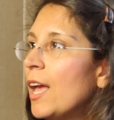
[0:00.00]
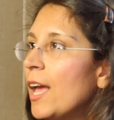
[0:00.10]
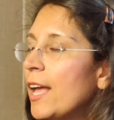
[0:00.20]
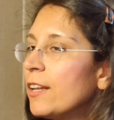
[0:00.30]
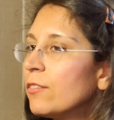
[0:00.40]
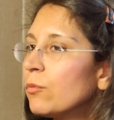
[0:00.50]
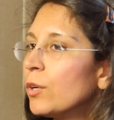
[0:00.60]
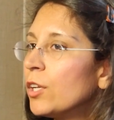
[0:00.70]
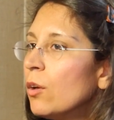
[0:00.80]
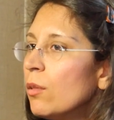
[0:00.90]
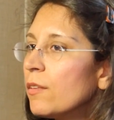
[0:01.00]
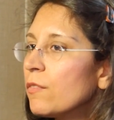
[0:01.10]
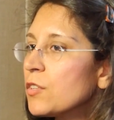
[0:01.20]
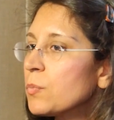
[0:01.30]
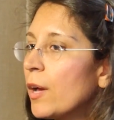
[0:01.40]
And we know
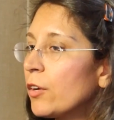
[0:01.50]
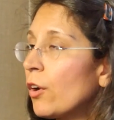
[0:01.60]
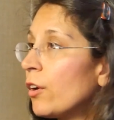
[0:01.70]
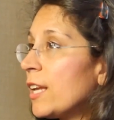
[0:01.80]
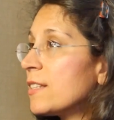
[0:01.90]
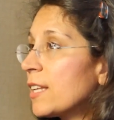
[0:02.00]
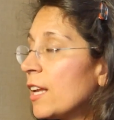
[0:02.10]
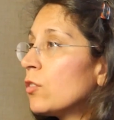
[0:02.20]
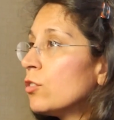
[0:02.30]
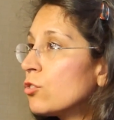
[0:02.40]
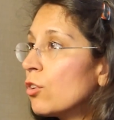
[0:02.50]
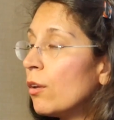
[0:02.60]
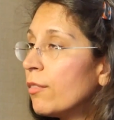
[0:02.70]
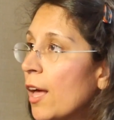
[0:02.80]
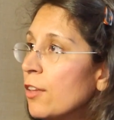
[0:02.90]
that these microRNAs can
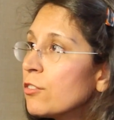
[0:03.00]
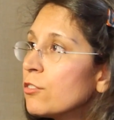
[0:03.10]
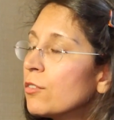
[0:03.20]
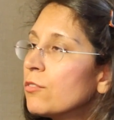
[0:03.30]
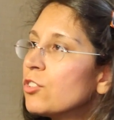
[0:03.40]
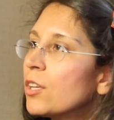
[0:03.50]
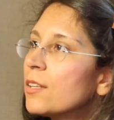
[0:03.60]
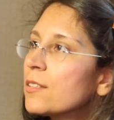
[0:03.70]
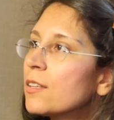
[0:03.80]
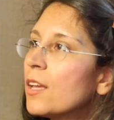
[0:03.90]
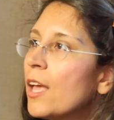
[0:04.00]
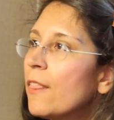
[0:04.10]
control thousands of genes.